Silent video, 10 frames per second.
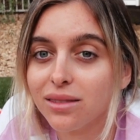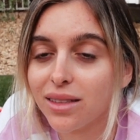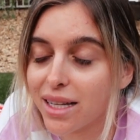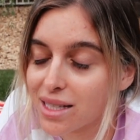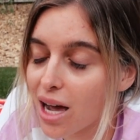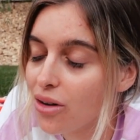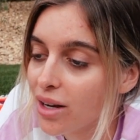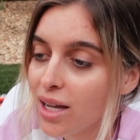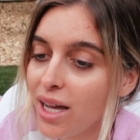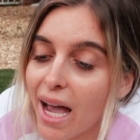things out,
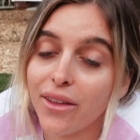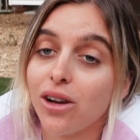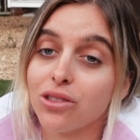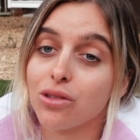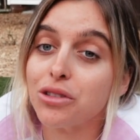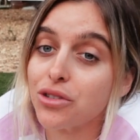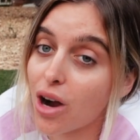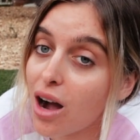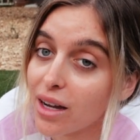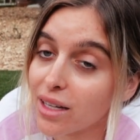and then also
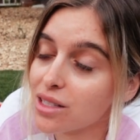drawing.